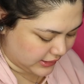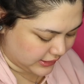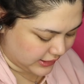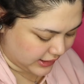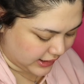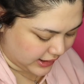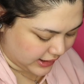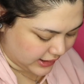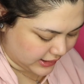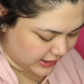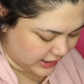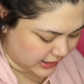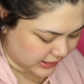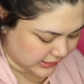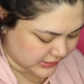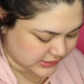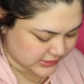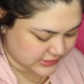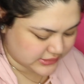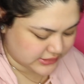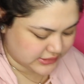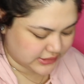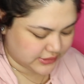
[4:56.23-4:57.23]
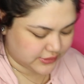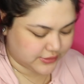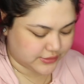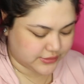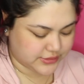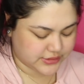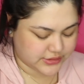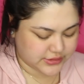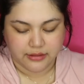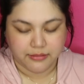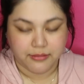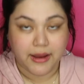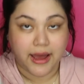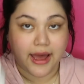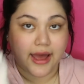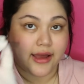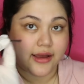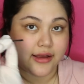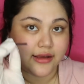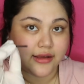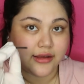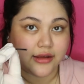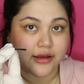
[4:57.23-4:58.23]
And then I'll just use the
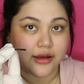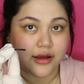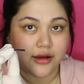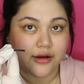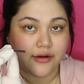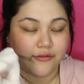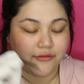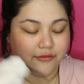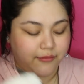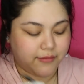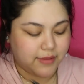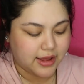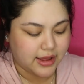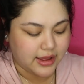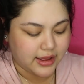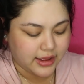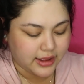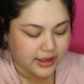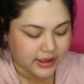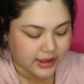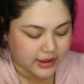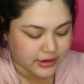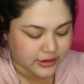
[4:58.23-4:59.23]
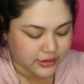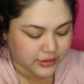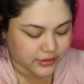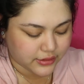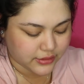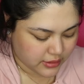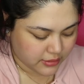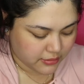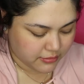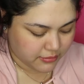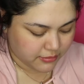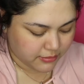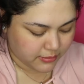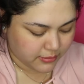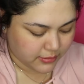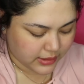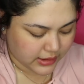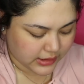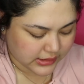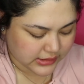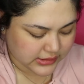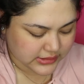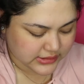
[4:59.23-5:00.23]
back of my,
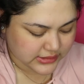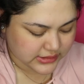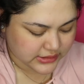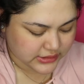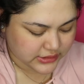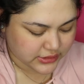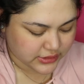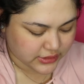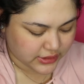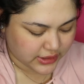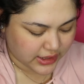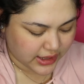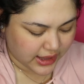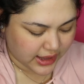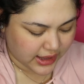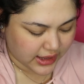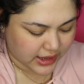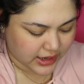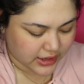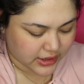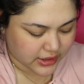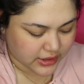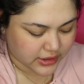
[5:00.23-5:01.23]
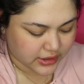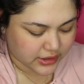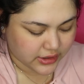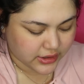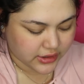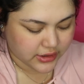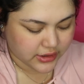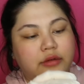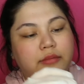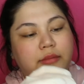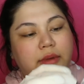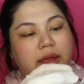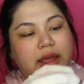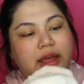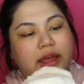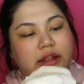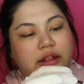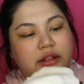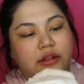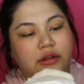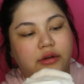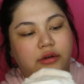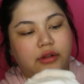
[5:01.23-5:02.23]
mix it together to make
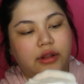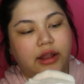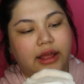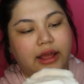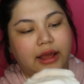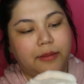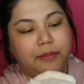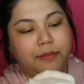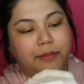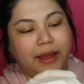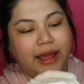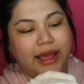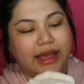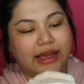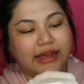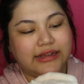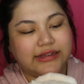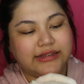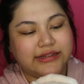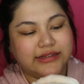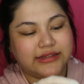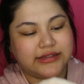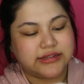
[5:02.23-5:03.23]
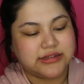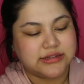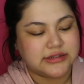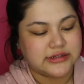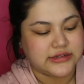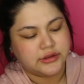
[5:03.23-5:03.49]
it look like a paste.